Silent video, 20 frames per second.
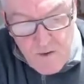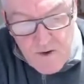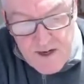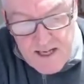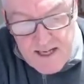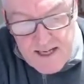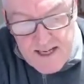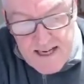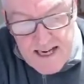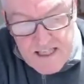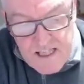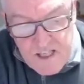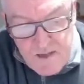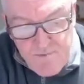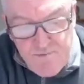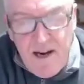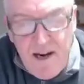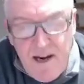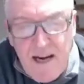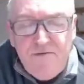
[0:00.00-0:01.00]
we can get
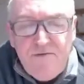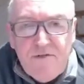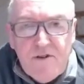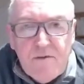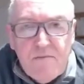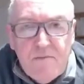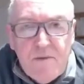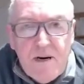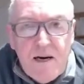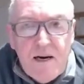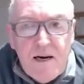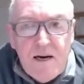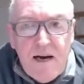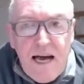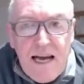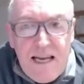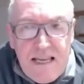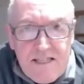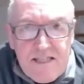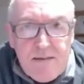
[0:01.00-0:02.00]
spread from
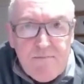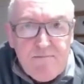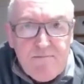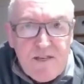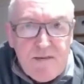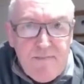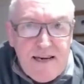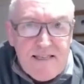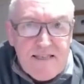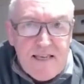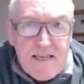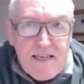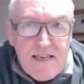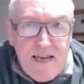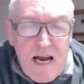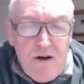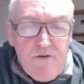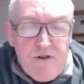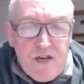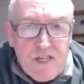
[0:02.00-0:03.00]
asymptomatic
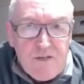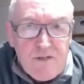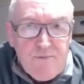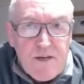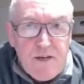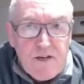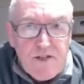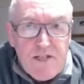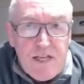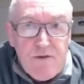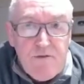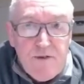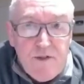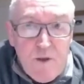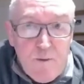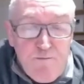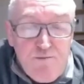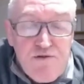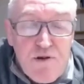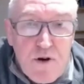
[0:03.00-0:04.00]
carriers because they're in
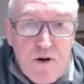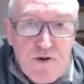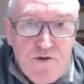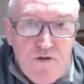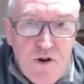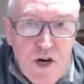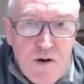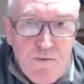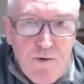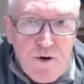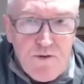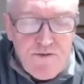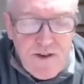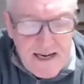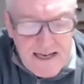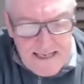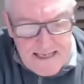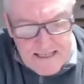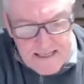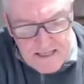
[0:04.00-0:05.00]
the prodromal
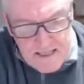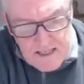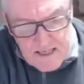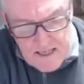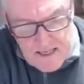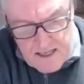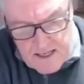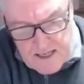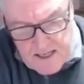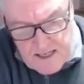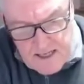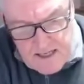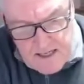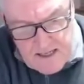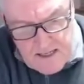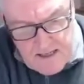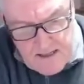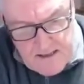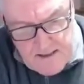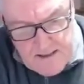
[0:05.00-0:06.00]
phase.
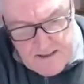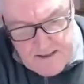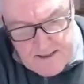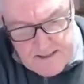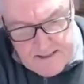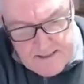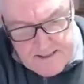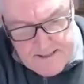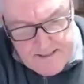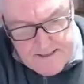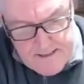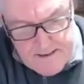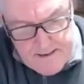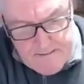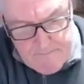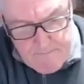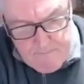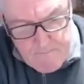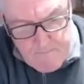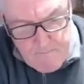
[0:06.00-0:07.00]
And,
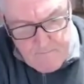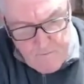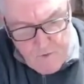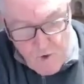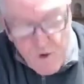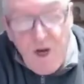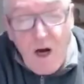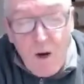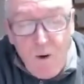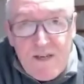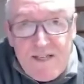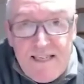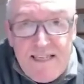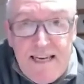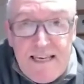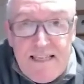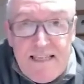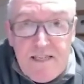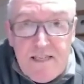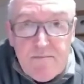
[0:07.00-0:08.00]
will go on to
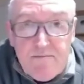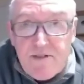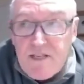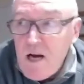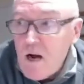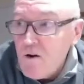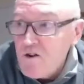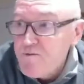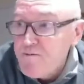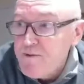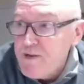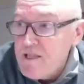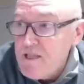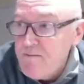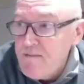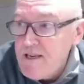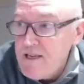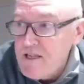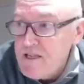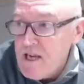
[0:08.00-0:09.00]
get it themselves, but in
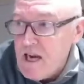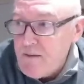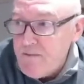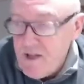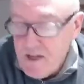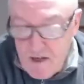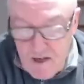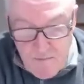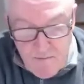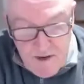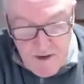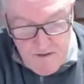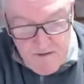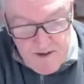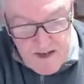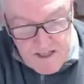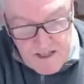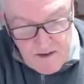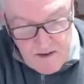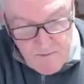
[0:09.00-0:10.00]
the meantime they can be
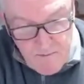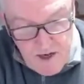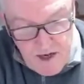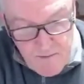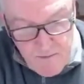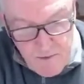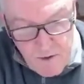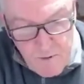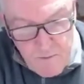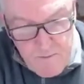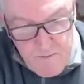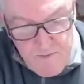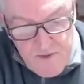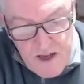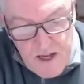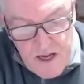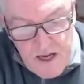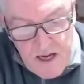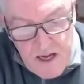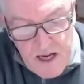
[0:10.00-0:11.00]
infecting people.
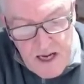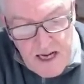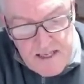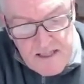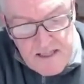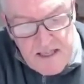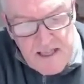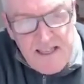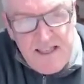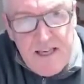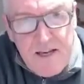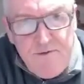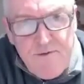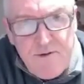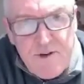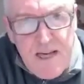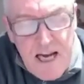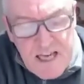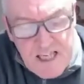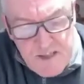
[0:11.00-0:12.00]
And
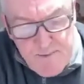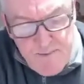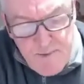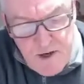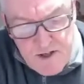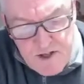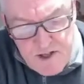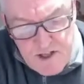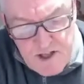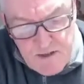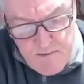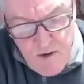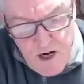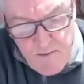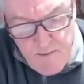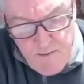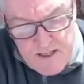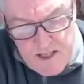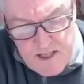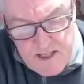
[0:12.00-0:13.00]
different experts at the
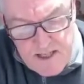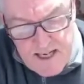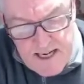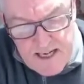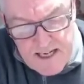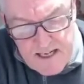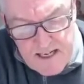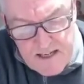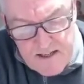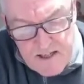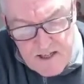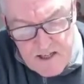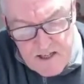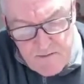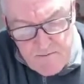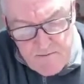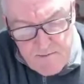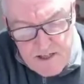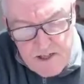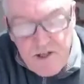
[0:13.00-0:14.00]
moment are saying this
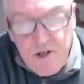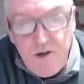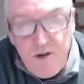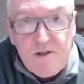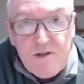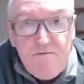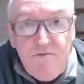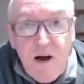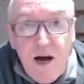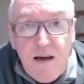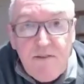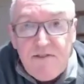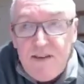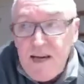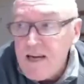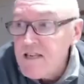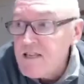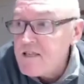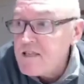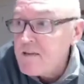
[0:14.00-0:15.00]
can be 2 to 5
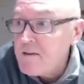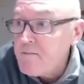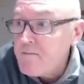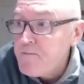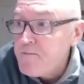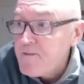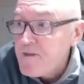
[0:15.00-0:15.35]
days.